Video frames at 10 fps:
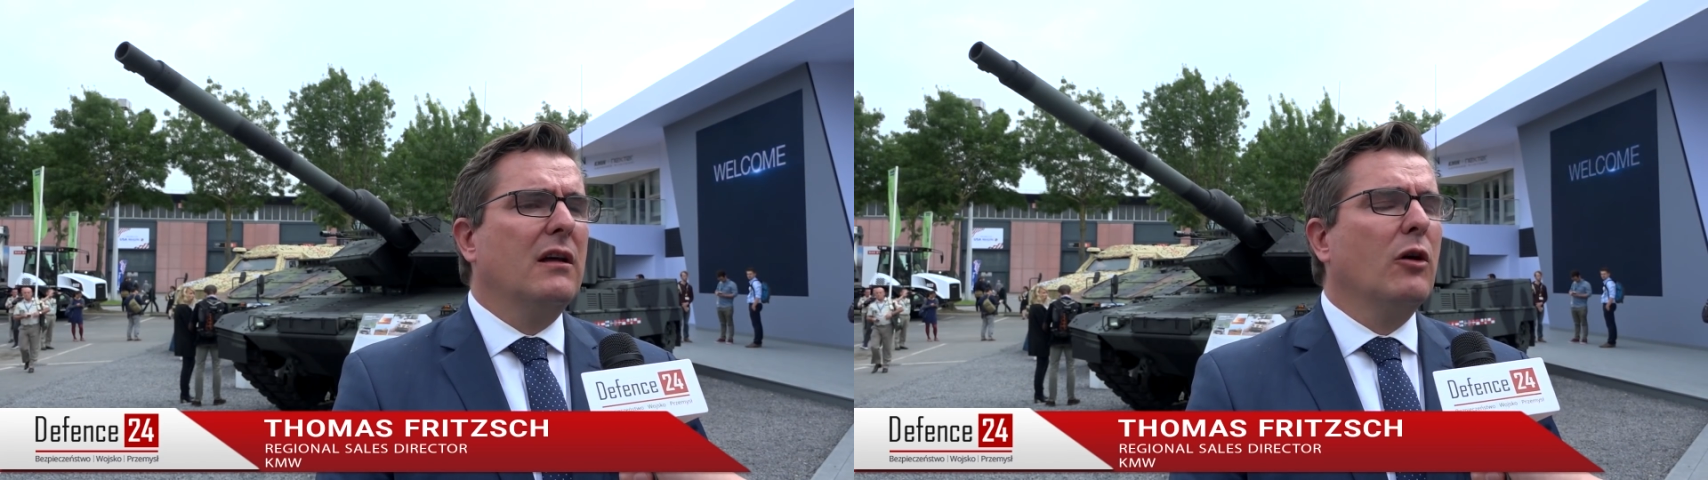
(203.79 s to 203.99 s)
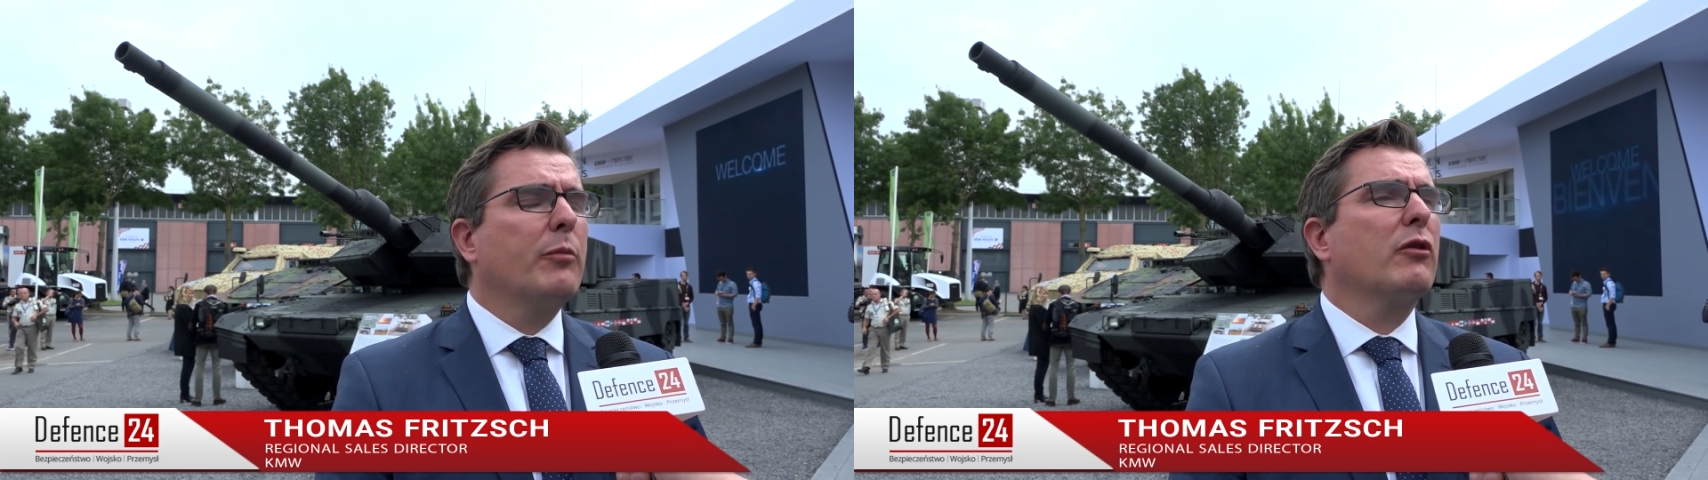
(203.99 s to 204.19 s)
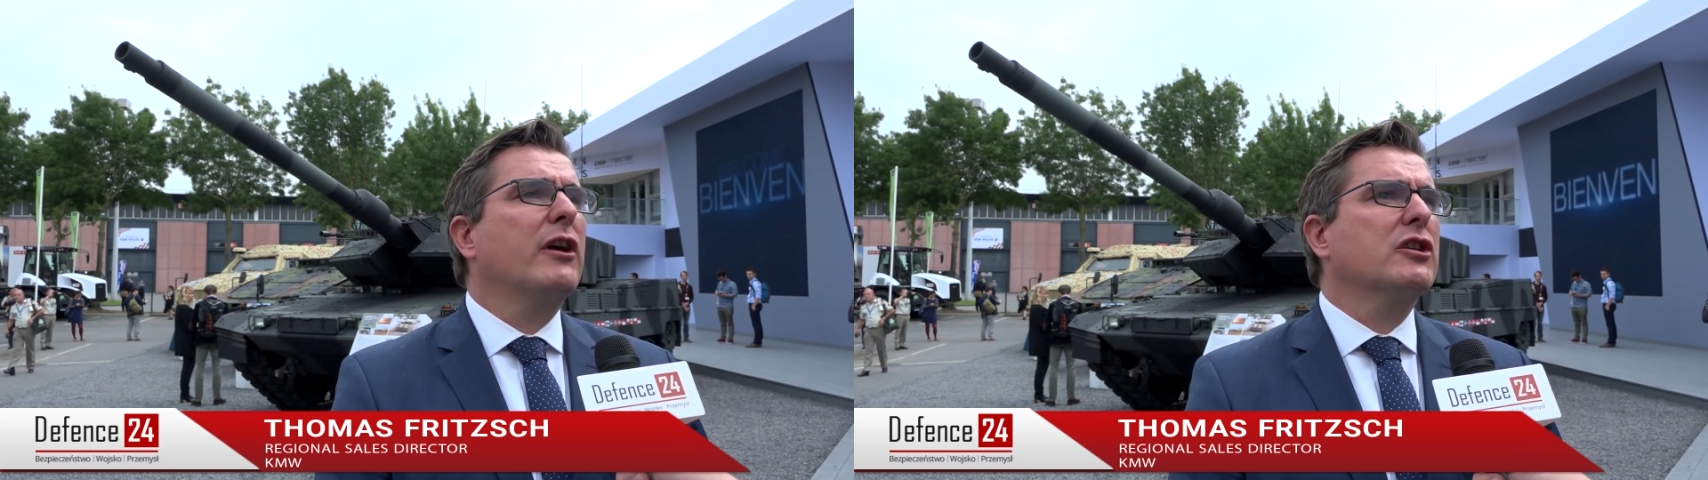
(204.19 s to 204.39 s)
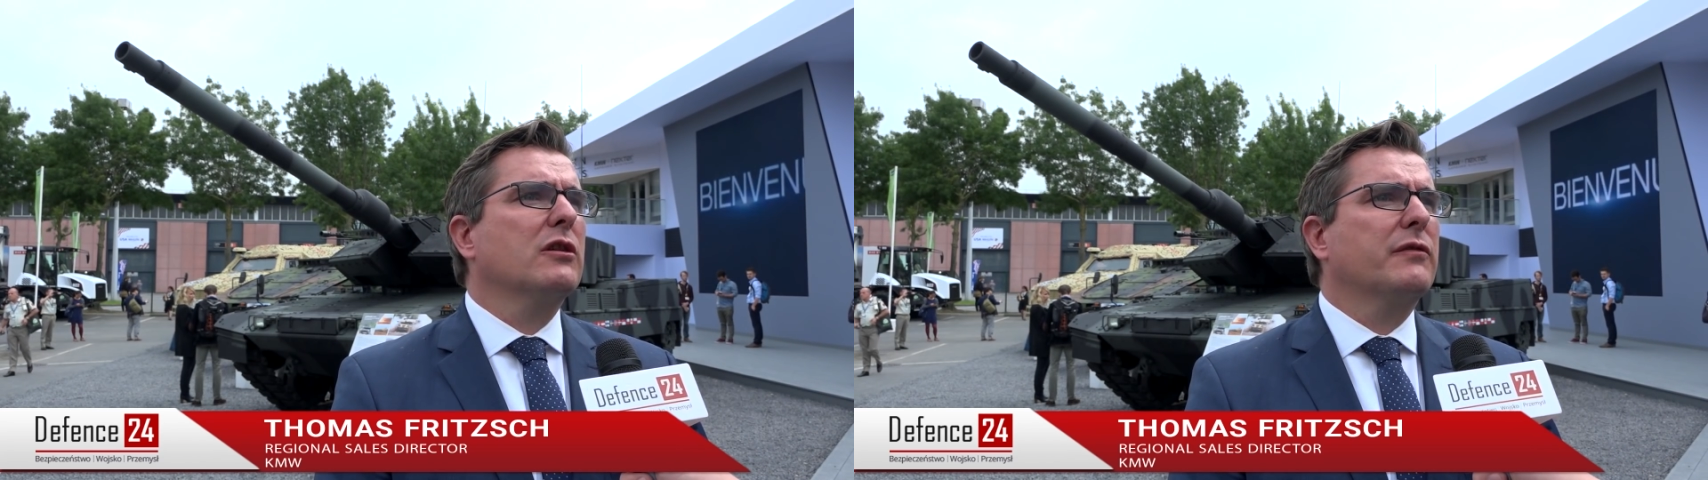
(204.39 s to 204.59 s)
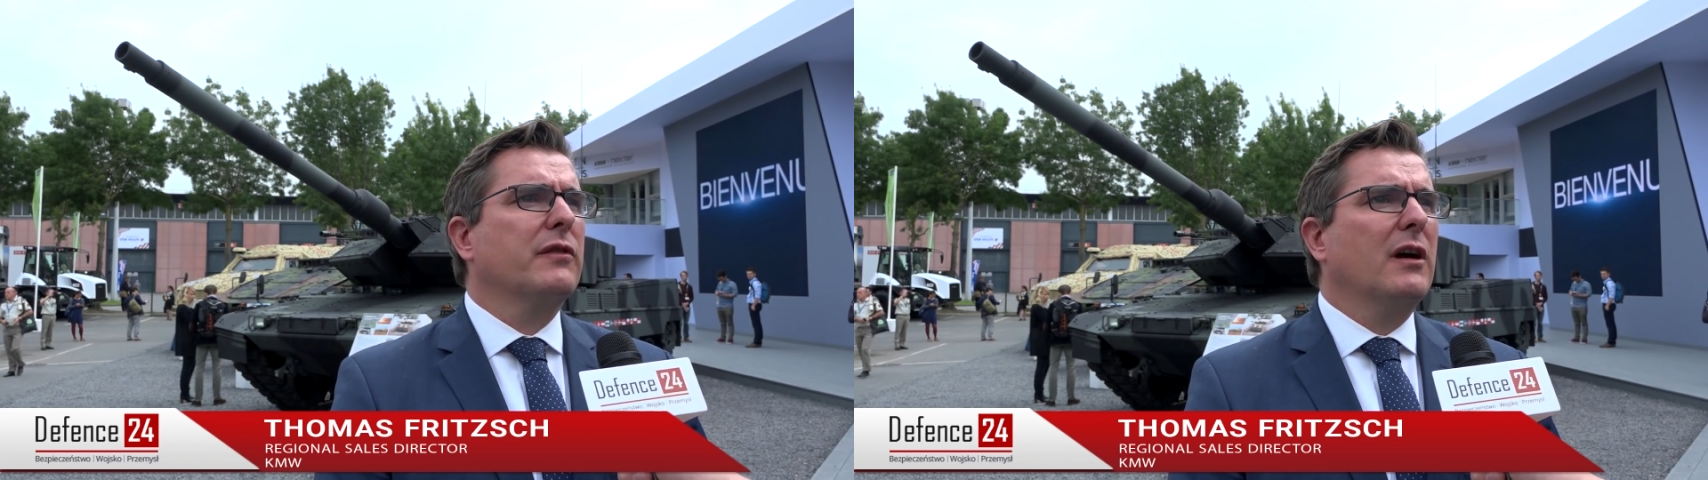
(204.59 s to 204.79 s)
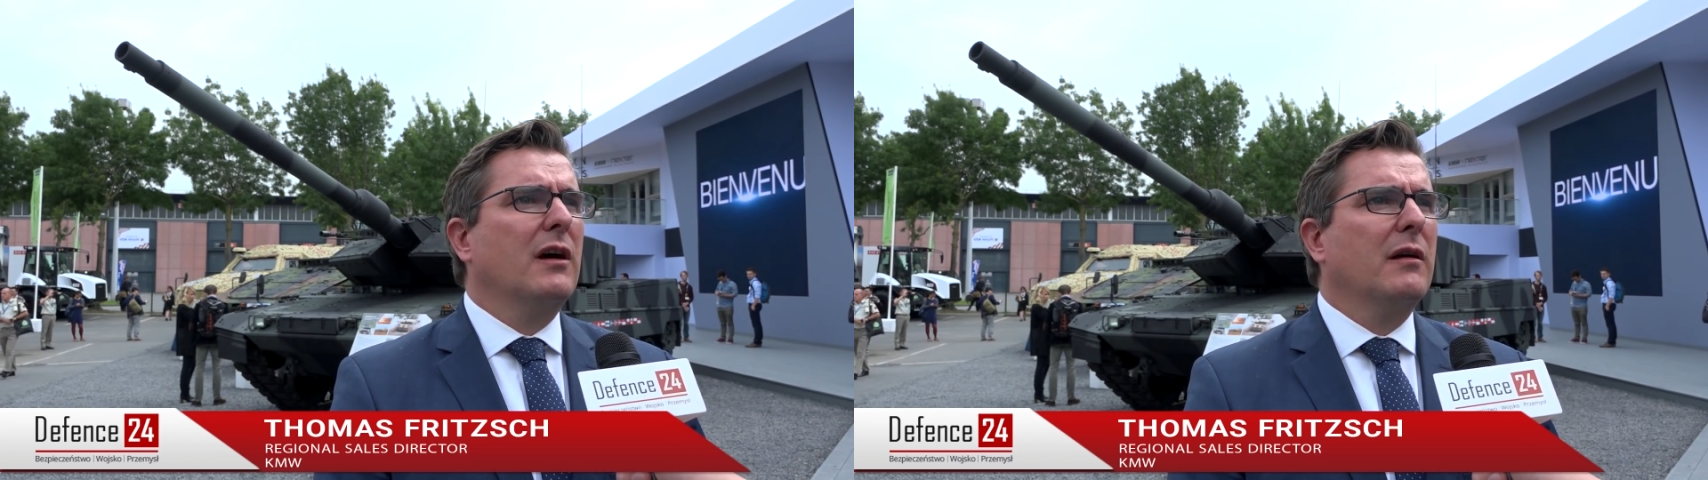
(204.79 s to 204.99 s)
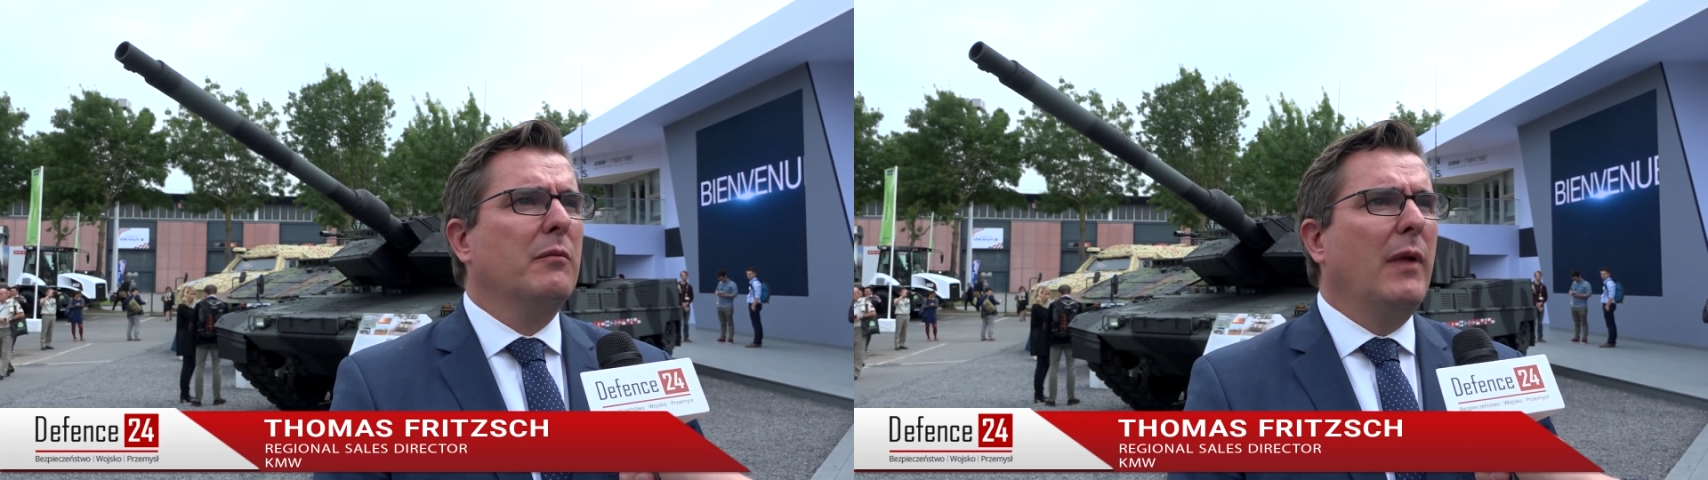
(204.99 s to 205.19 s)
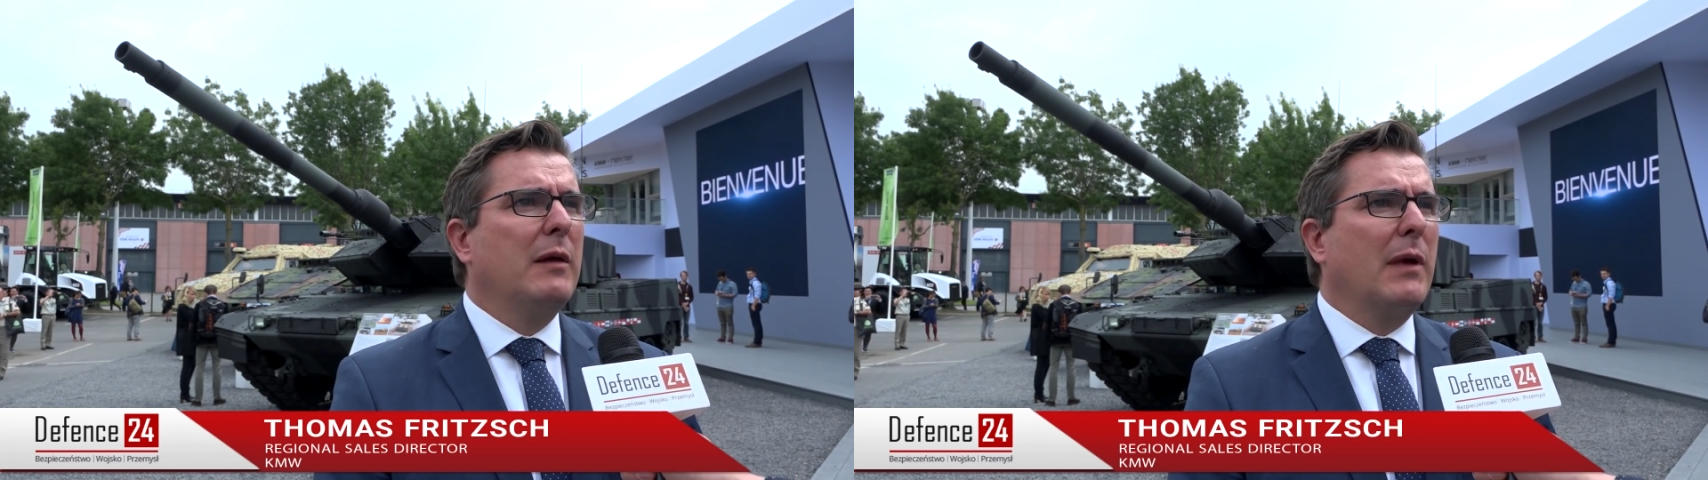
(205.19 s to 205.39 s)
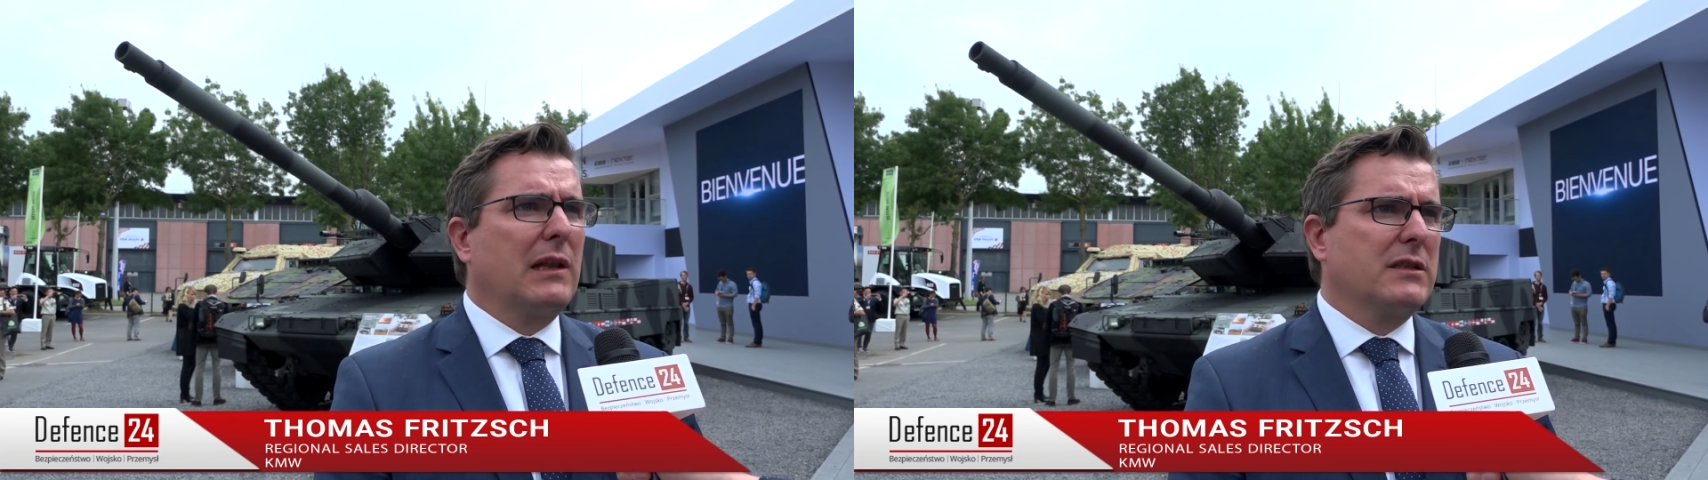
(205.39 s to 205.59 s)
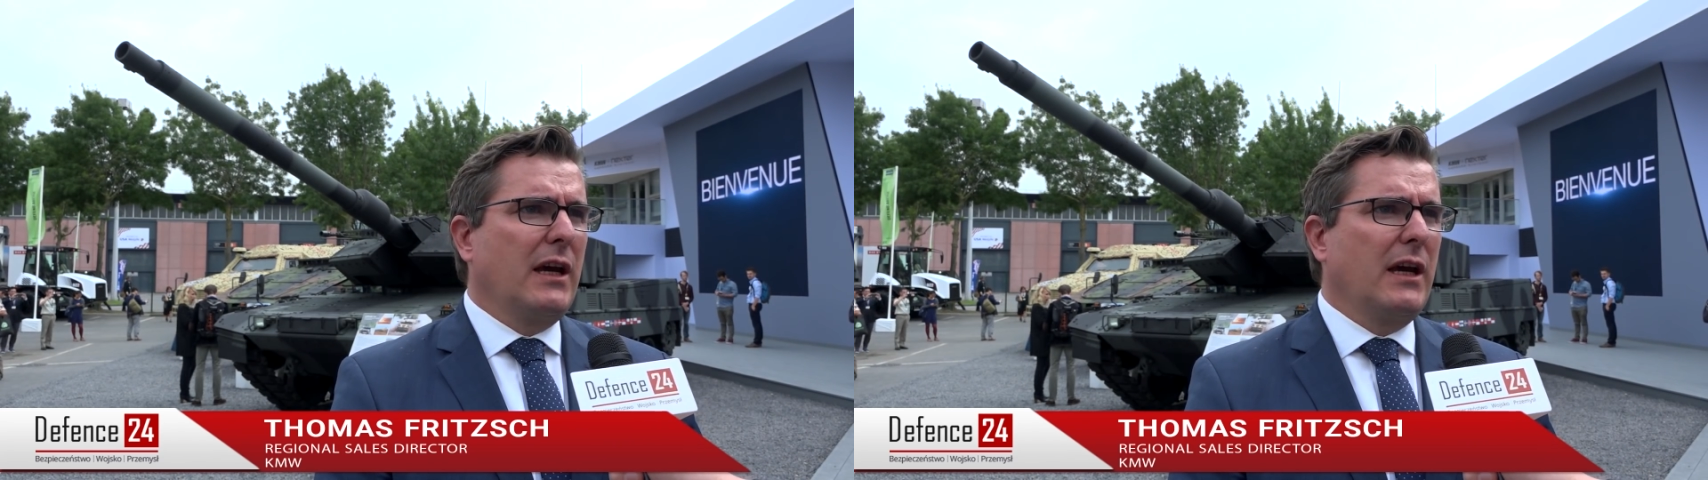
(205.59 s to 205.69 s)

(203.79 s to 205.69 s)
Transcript: in the operation of uh, main battle